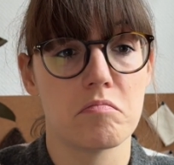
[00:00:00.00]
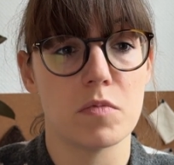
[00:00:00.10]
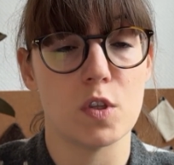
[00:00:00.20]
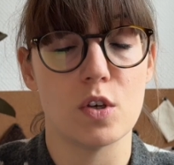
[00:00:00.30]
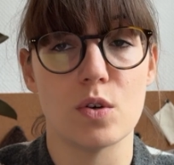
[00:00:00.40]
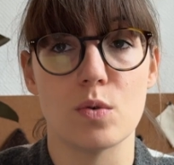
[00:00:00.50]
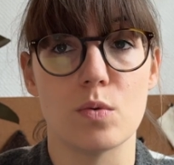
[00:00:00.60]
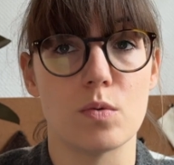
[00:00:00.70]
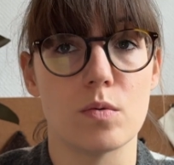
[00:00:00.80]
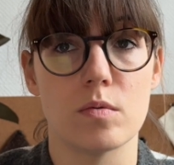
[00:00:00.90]

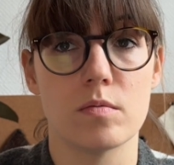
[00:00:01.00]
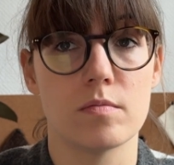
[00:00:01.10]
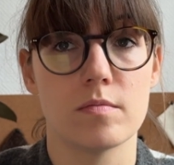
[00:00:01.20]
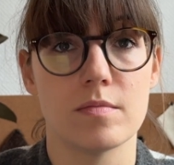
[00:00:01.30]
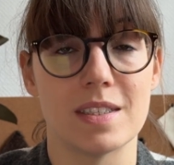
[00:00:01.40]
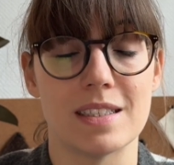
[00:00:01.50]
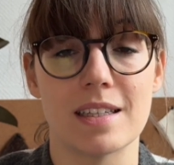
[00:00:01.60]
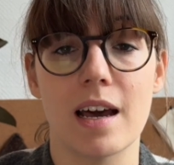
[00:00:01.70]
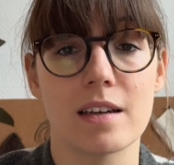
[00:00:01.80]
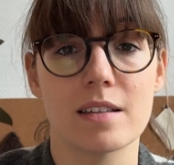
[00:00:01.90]
new
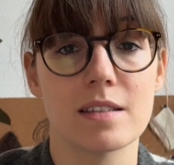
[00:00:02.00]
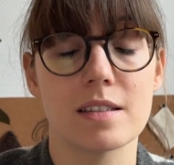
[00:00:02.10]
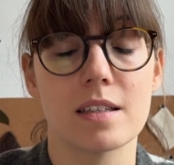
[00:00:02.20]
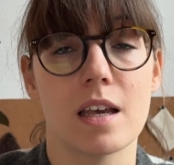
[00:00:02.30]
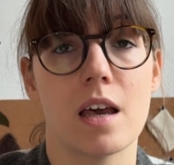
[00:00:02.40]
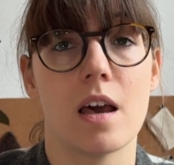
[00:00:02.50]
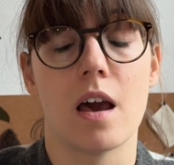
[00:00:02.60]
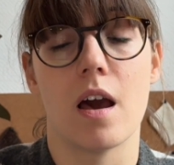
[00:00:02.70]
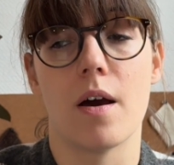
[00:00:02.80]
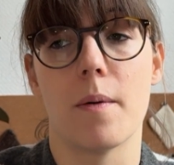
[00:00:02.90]
designs,
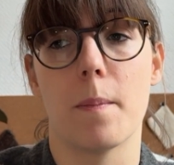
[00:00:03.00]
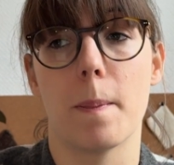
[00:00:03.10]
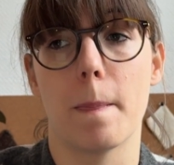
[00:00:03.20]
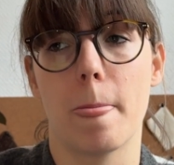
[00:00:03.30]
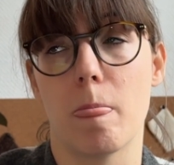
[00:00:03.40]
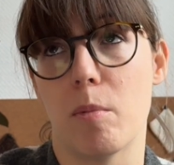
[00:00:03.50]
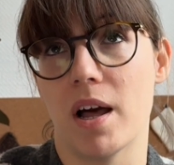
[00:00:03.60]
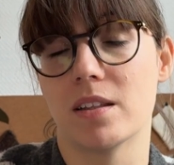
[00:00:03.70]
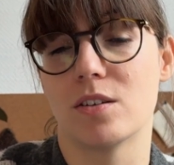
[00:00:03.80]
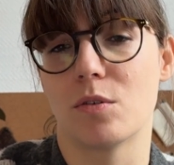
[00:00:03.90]
but
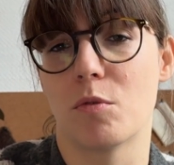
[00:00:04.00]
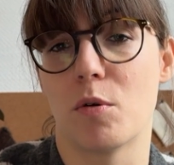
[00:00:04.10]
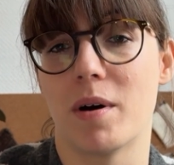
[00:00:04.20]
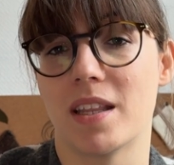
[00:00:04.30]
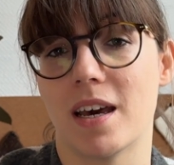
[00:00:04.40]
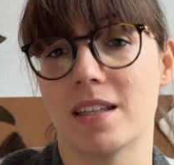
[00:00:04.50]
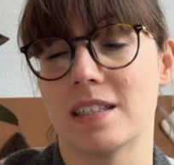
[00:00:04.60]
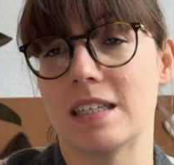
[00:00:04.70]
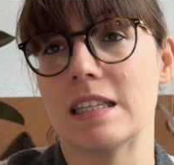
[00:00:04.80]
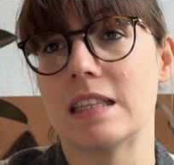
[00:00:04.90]
I'll talk more about that
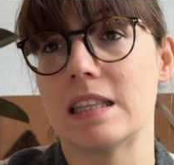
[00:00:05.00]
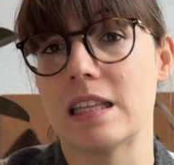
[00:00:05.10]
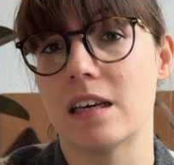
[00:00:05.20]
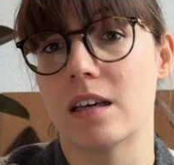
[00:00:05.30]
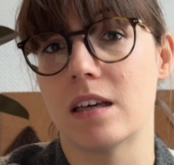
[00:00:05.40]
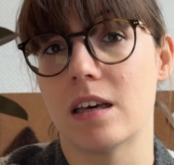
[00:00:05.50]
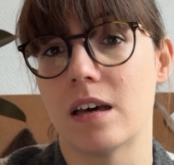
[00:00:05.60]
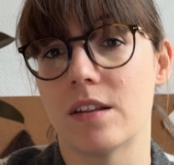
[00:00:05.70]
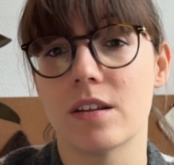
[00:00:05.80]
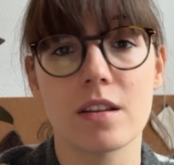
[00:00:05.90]
in
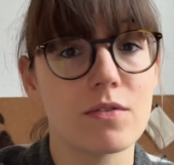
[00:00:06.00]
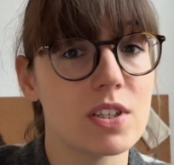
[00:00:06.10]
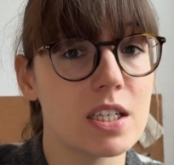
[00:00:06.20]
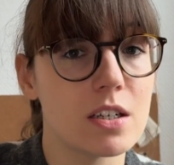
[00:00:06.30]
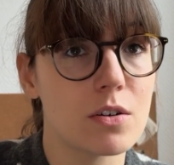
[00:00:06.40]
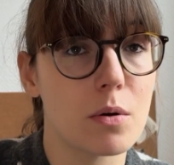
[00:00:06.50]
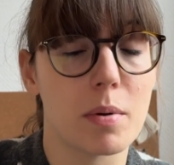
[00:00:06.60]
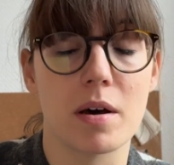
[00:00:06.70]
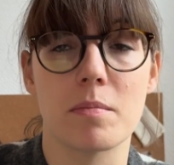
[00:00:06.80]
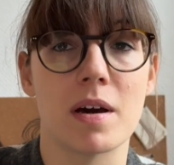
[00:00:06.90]
another video
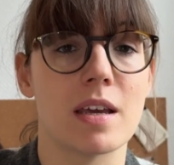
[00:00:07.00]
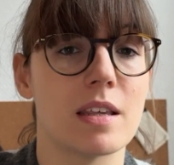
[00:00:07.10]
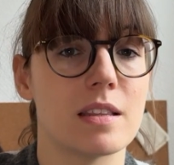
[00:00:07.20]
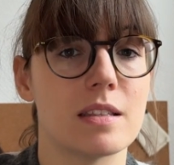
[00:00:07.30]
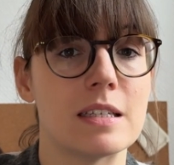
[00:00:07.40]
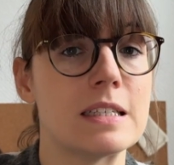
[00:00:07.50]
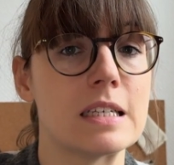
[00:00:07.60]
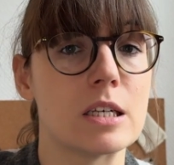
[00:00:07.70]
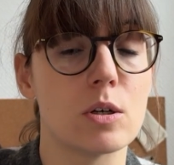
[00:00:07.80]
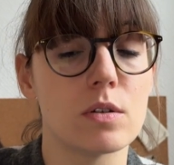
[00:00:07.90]
about my
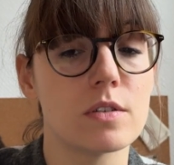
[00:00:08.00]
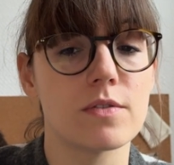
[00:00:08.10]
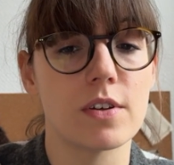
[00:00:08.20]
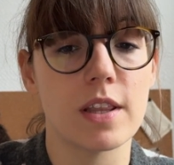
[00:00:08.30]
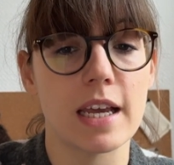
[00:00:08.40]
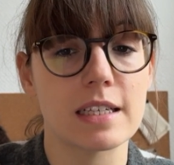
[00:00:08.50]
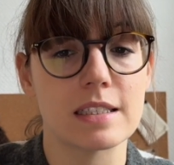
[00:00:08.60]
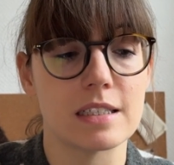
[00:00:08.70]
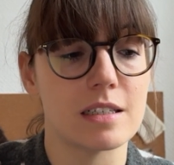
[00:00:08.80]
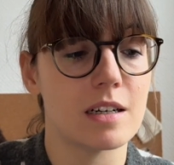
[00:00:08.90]
knitting goals for
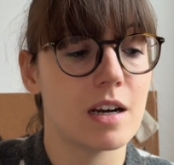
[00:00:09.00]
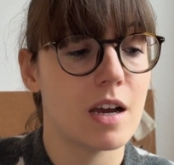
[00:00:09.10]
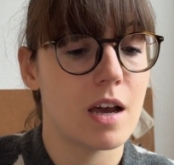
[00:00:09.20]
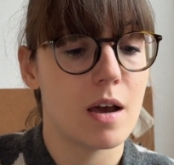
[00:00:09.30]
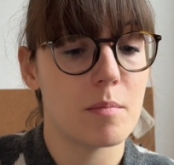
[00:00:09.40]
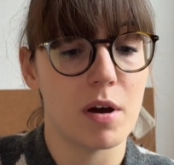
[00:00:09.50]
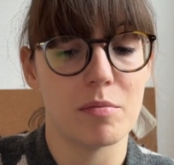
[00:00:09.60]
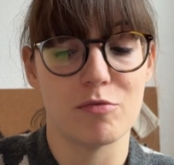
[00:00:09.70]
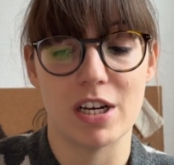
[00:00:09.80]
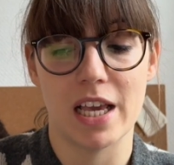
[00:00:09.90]
next year. But
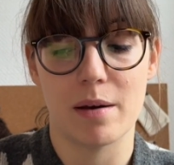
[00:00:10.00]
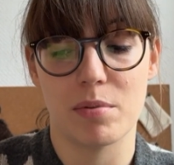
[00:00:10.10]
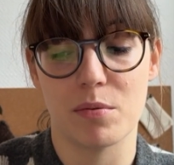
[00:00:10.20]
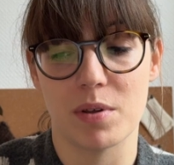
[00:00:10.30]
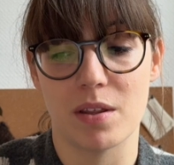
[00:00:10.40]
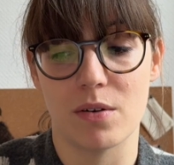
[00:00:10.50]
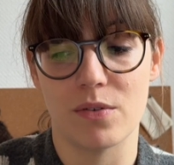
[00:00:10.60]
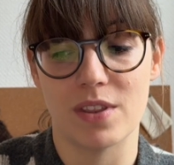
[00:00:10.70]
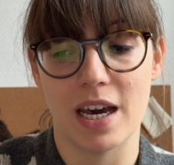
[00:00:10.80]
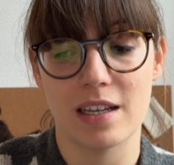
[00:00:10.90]
I'm really happy with all
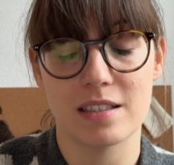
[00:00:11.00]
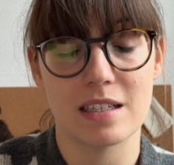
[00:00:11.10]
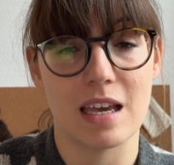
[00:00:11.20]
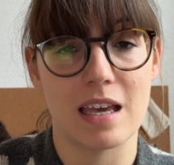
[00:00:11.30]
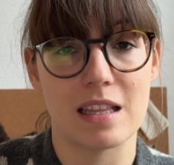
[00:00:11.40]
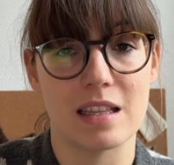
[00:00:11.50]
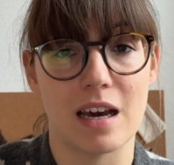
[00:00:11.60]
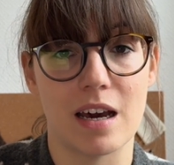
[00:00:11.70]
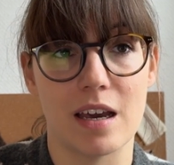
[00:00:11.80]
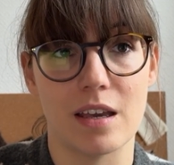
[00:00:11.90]
of that, and
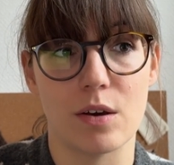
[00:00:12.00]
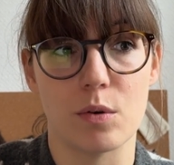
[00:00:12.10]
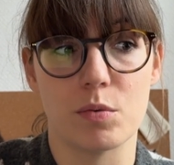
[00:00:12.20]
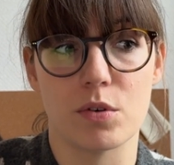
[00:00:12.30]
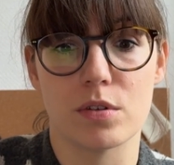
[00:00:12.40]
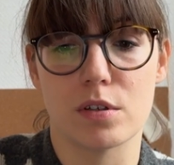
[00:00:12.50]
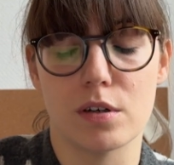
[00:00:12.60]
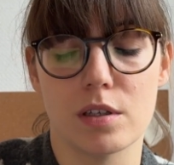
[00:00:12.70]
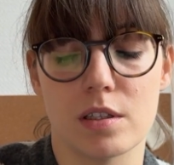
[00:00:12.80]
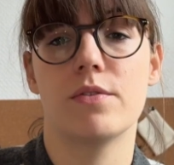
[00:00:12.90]
I hope you
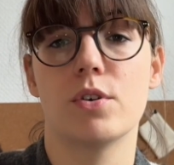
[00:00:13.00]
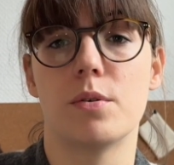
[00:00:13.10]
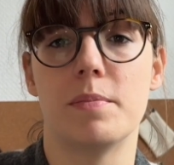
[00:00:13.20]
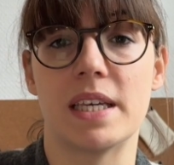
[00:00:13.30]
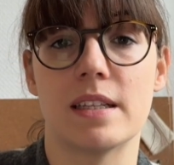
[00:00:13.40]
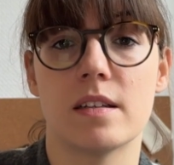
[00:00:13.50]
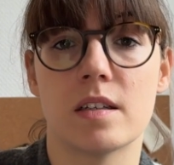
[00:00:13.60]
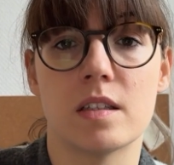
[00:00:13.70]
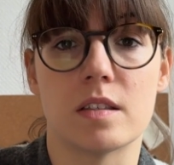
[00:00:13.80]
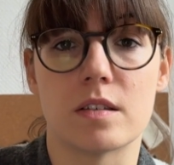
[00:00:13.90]
enjoyed. If you're a beginner
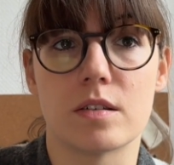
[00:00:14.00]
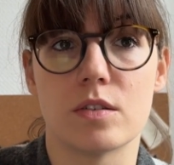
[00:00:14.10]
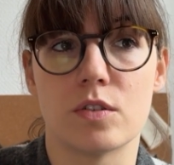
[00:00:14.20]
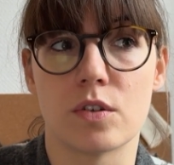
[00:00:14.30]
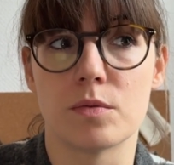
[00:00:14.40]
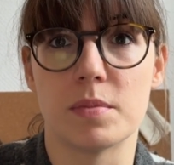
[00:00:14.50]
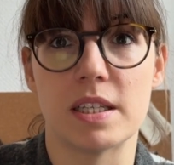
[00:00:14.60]
knitter, don't be